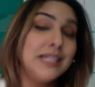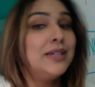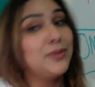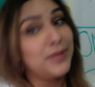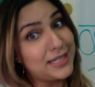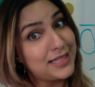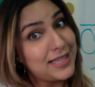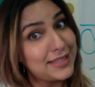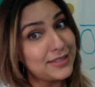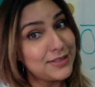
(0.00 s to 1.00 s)
got a
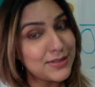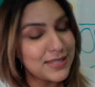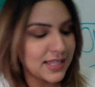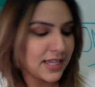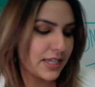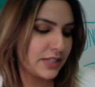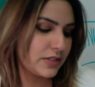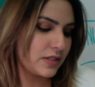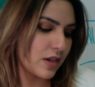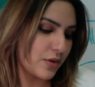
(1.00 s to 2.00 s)
lot to do today.
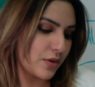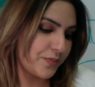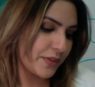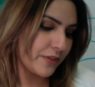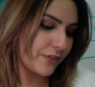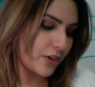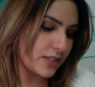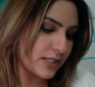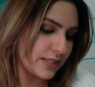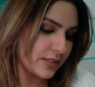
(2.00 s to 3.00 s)
So
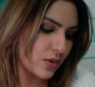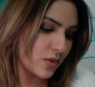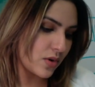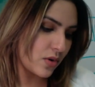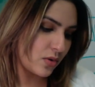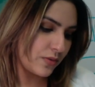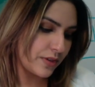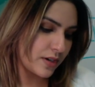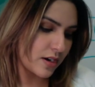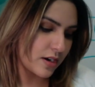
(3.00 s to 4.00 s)
first, let's go
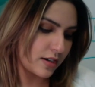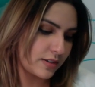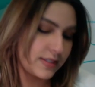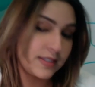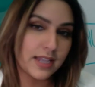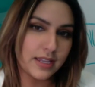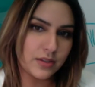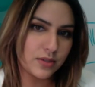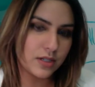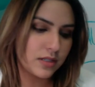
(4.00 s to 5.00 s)
over our sight
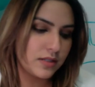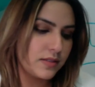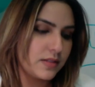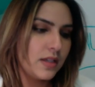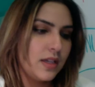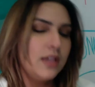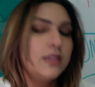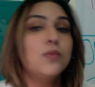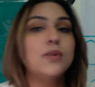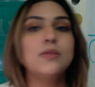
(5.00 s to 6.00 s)
words,
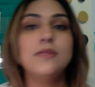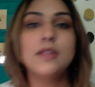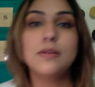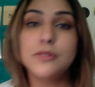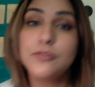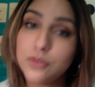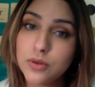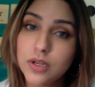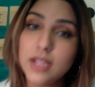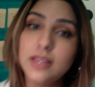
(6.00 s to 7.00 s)
the ones we've done
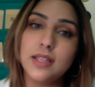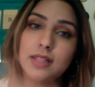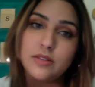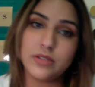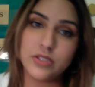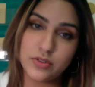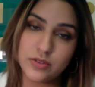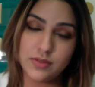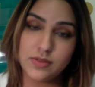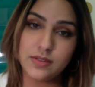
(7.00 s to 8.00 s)
before, and then I'll
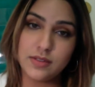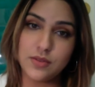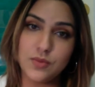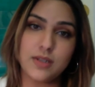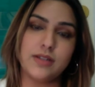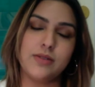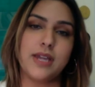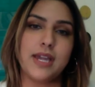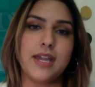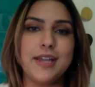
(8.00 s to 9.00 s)
introduce the new one,
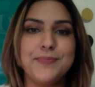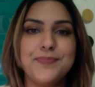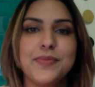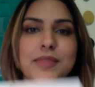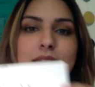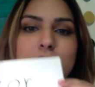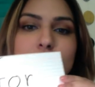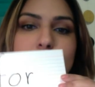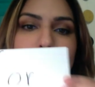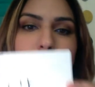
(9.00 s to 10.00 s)
okay?
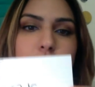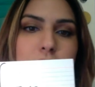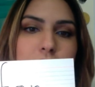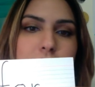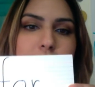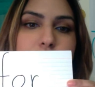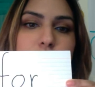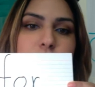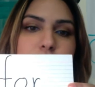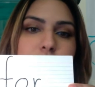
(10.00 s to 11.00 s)
So our last
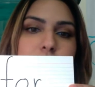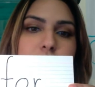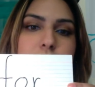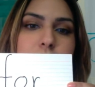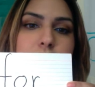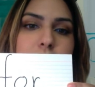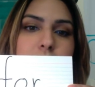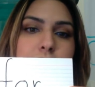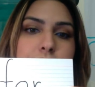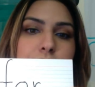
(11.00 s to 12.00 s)
one,
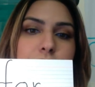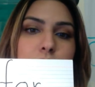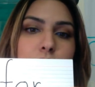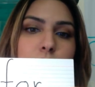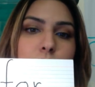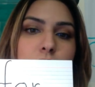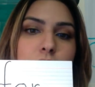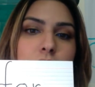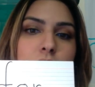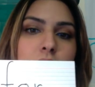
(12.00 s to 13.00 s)

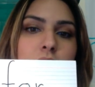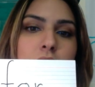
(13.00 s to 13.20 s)
F-O-R,